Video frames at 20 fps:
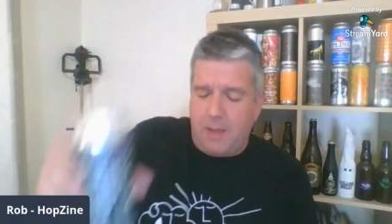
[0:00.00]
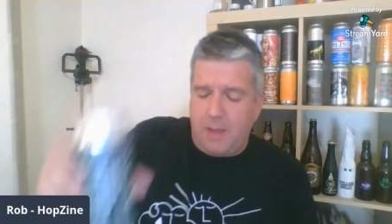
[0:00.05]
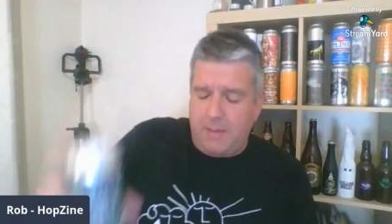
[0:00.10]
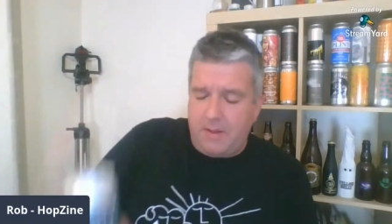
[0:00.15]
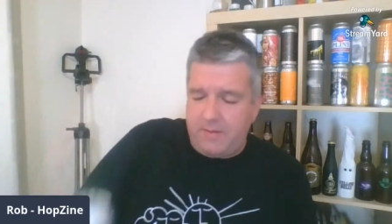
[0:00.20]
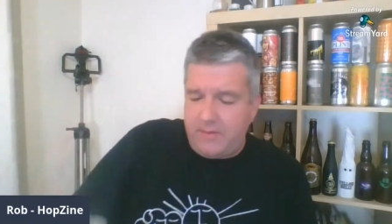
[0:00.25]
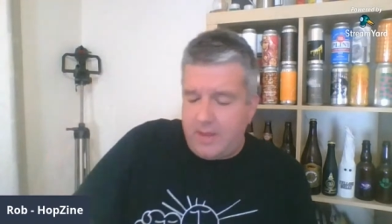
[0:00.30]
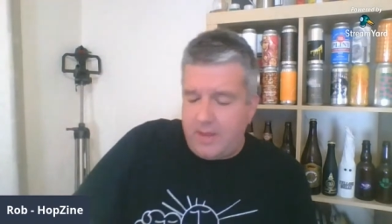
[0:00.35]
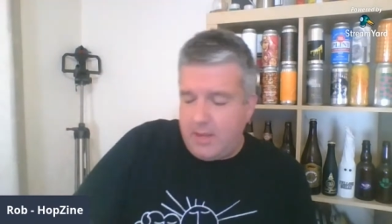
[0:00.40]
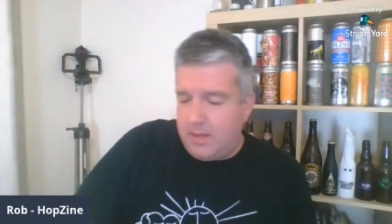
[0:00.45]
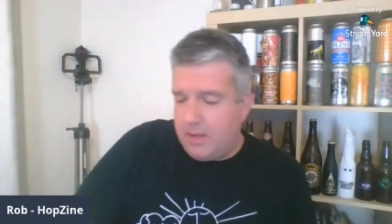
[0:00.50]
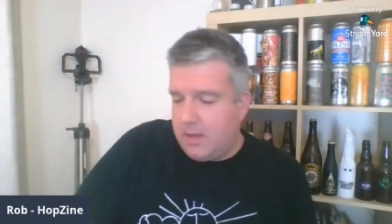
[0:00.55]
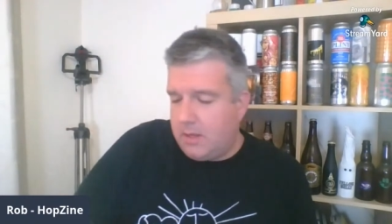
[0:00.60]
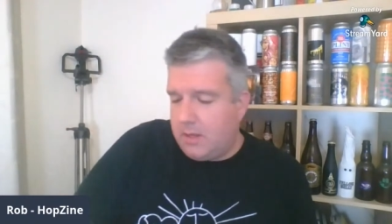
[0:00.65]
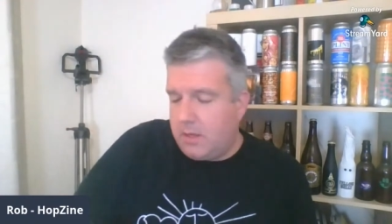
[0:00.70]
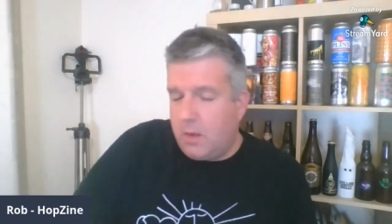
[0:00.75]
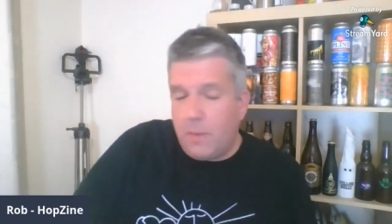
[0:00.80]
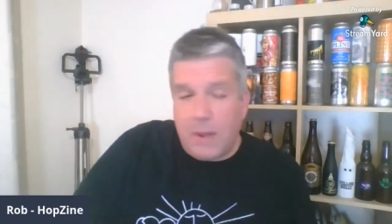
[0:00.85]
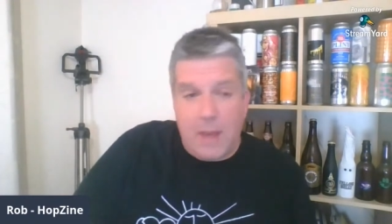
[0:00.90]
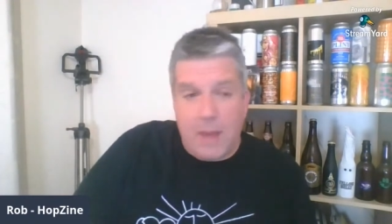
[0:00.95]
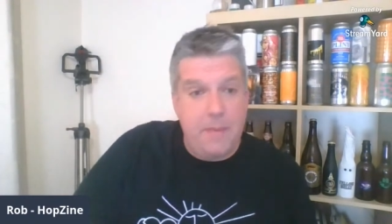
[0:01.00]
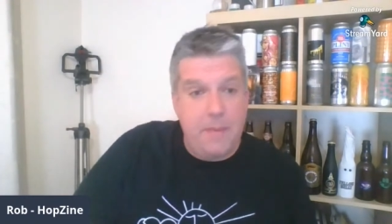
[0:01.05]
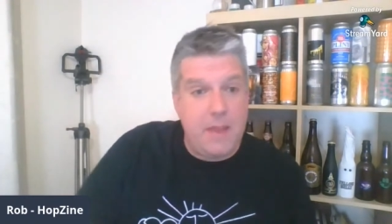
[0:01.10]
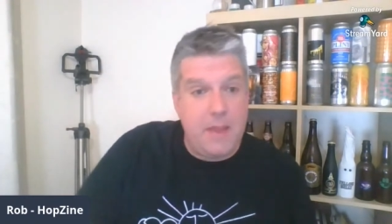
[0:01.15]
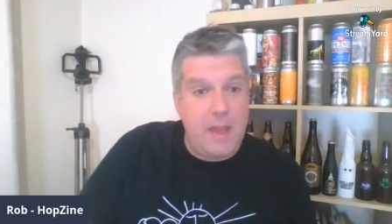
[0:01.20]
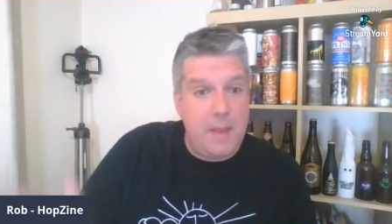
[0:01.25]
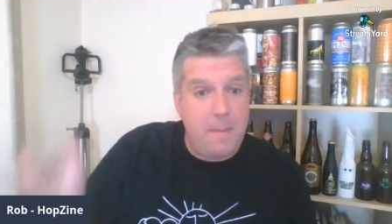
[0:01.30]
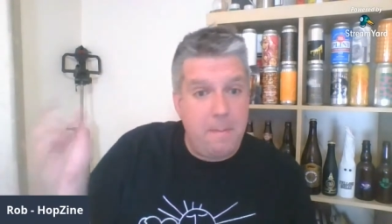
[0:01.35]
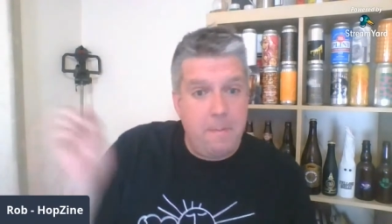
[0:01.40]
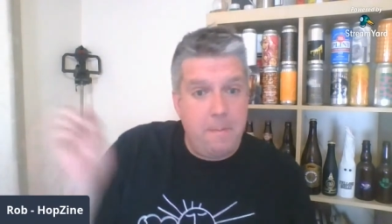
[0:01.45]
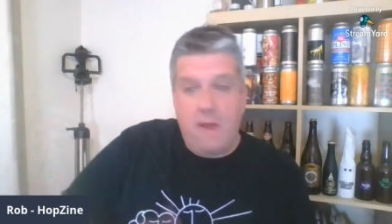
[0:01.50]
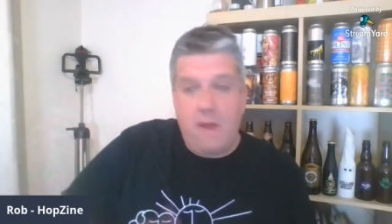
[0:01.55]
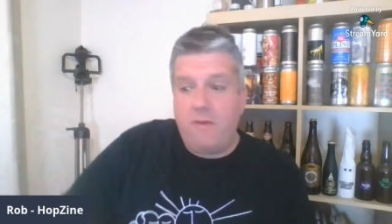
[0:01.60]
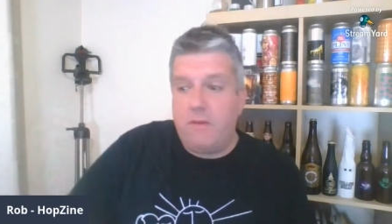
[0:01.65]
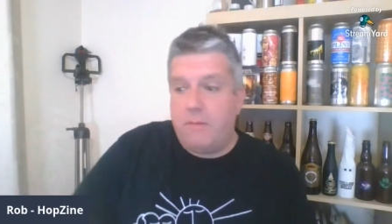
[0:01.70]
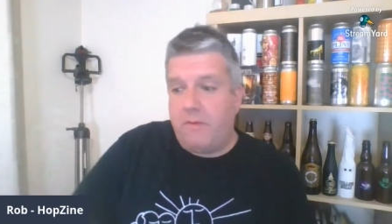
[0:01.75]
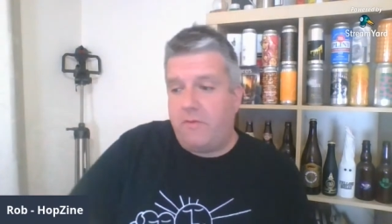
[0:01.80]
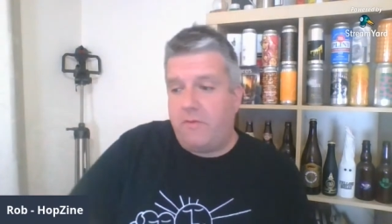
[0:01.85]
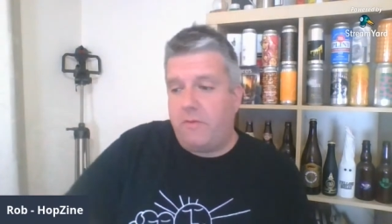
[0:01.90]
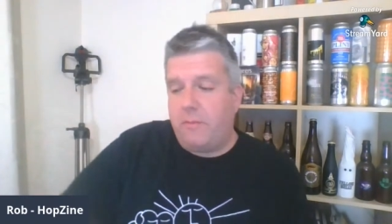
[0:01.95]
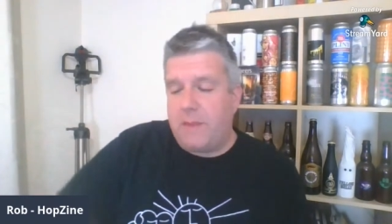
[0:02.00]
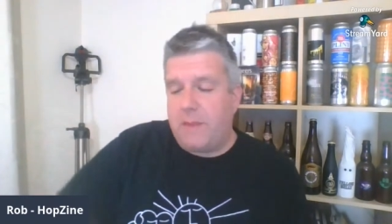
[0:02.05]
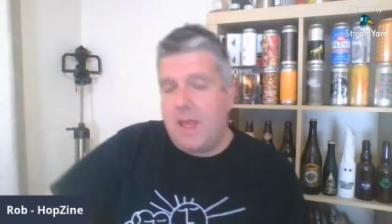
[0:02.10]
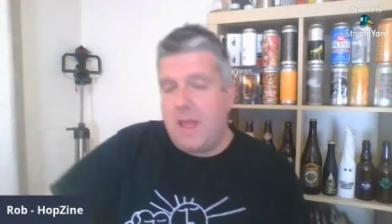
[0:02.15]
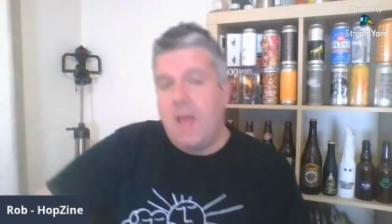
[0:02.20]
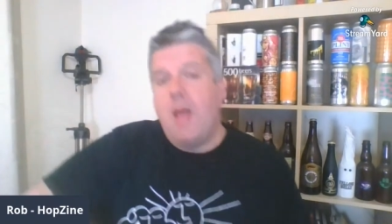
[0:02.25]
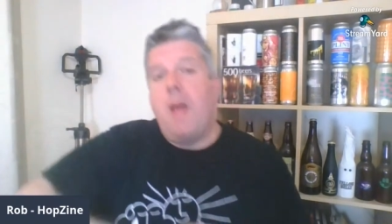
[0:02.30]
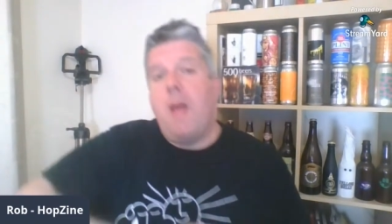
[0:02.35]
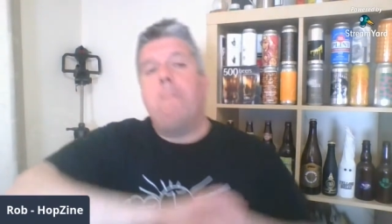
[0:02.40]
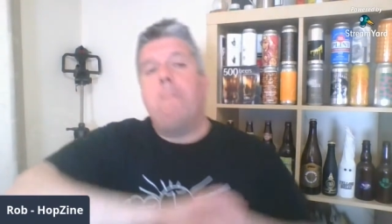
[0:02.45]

ABV. Double IPA. Beer of the month from me.